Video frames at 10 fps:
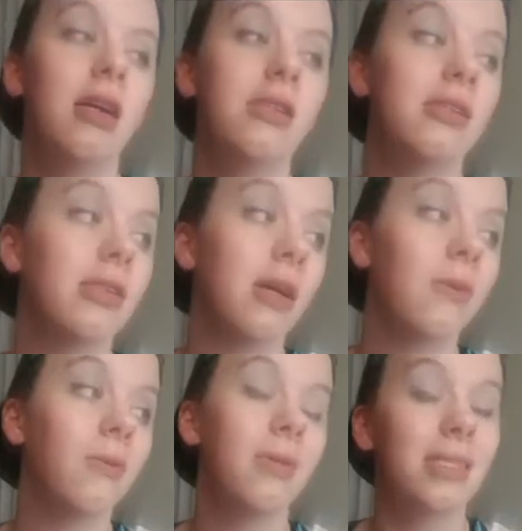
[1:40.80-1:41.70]

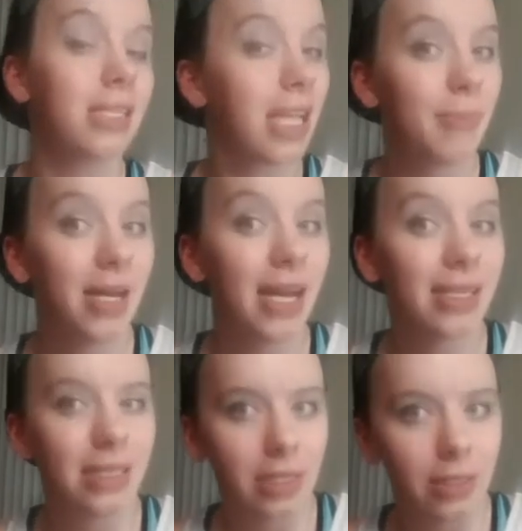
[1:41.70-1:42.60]
So skip
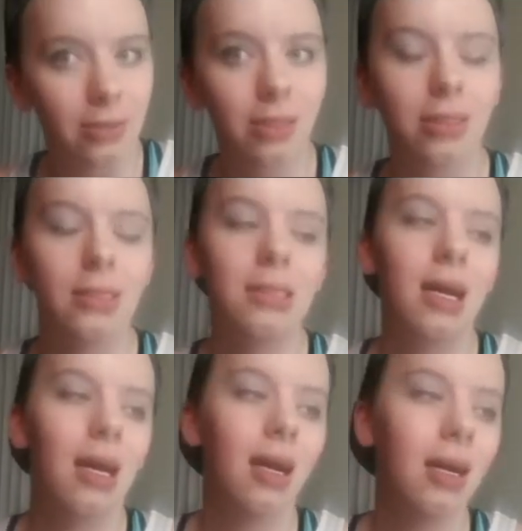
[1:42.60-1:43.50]
ahead a little
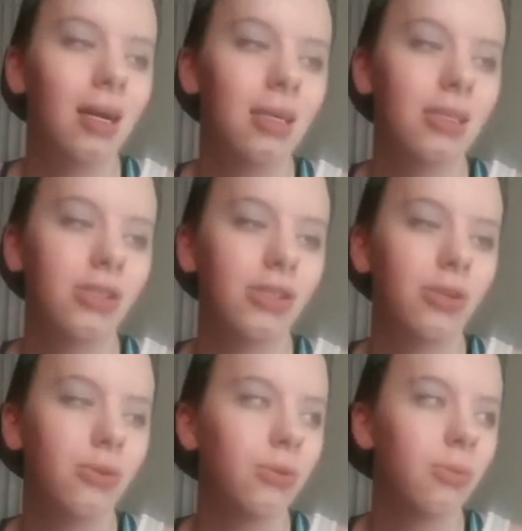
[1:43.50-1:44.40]

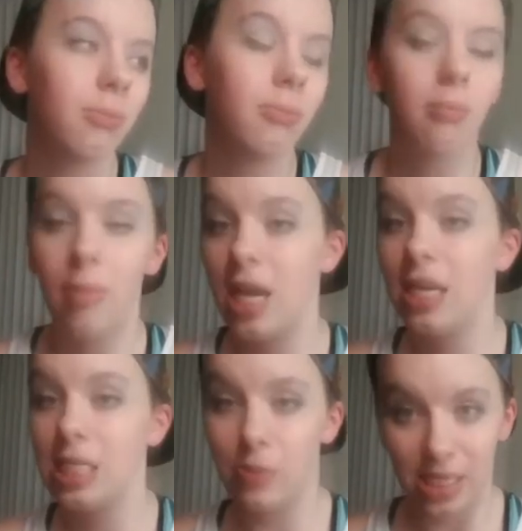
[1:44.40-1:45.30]
to
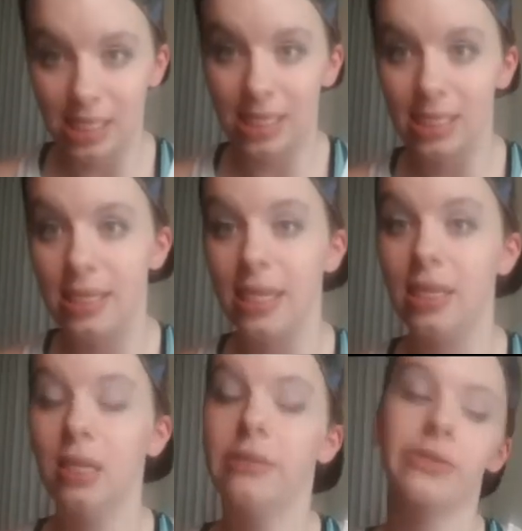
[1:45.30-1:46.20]
my Sweet
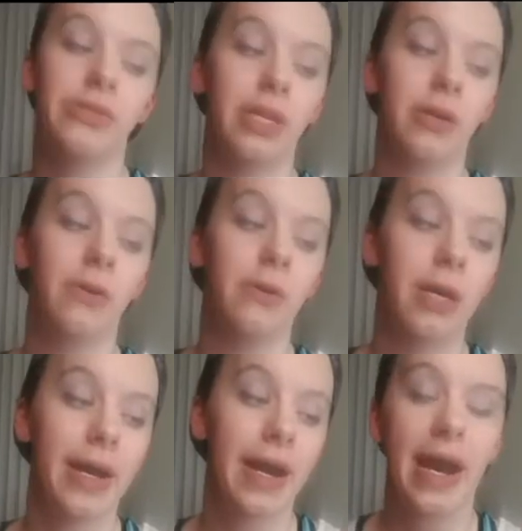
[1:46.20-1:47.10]
16. So
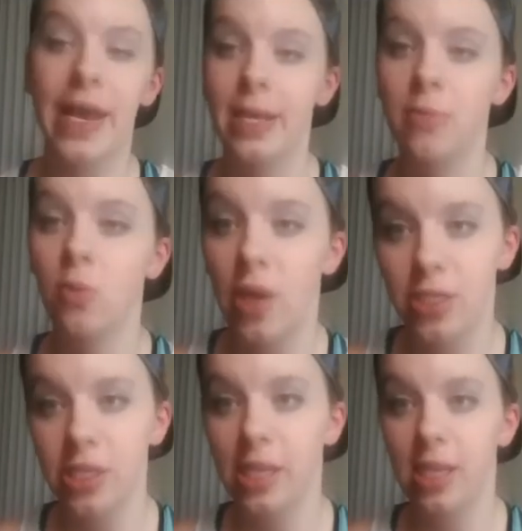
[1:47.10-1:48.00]
I had been
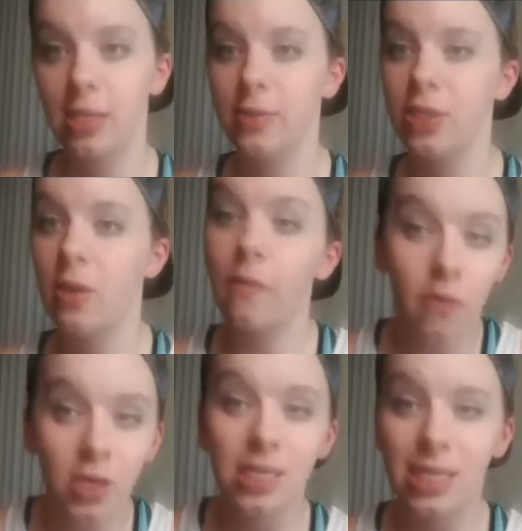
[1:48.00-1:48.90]
watching the Hillywood Show
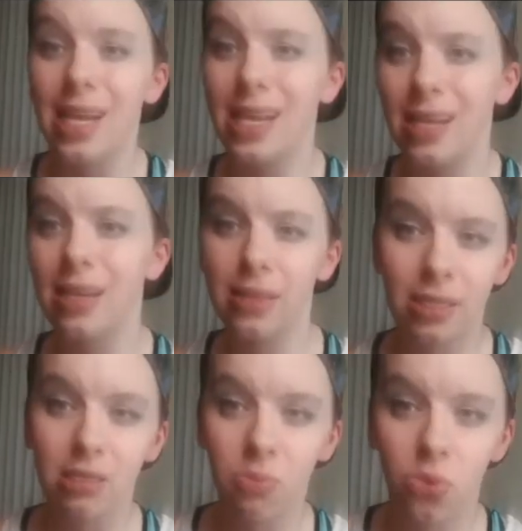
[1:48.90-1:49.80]
for a second at
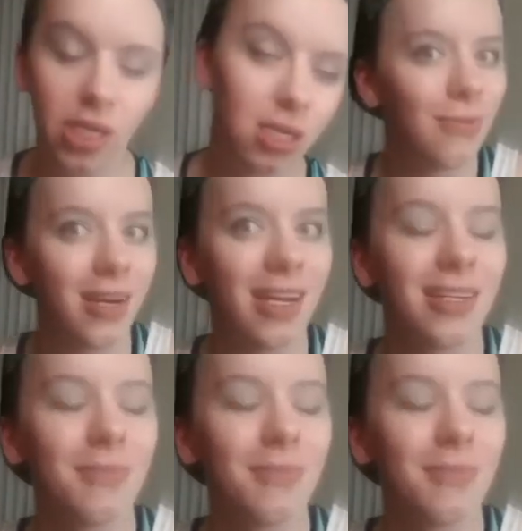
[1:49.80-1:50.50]
this point, right?